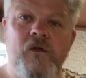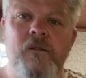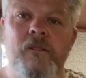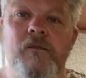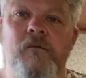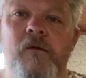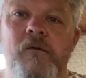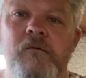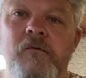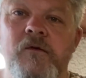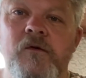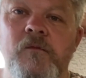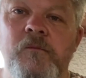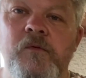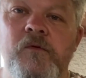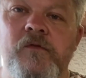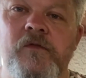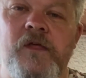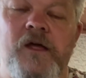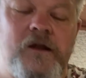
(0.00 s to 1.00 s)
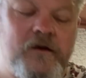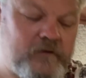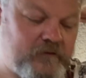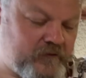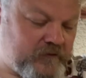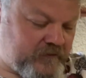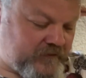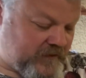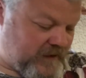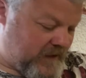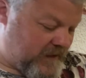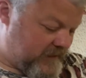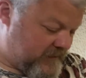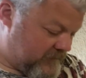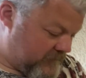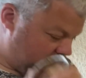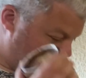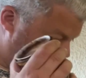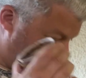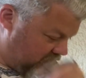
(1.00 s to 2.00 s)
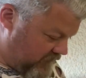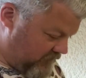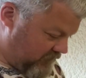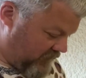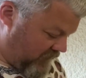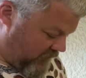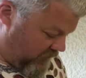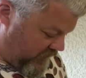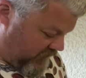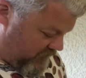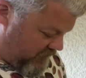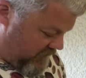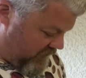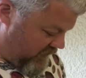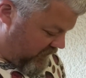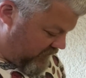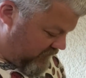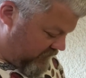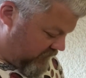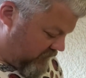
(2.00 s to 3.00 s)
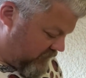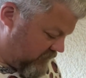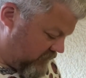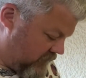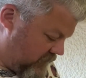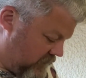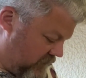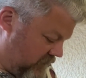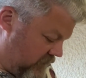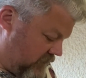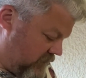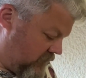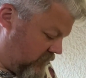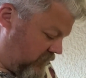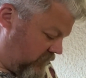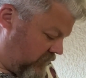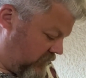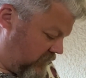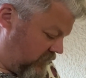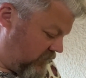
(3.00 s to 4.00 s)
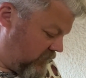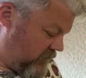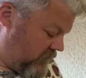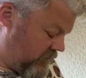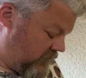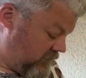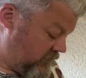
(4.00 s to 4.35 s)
Maybe we could put that on the sign. We'll keep that one in mind. What's this one?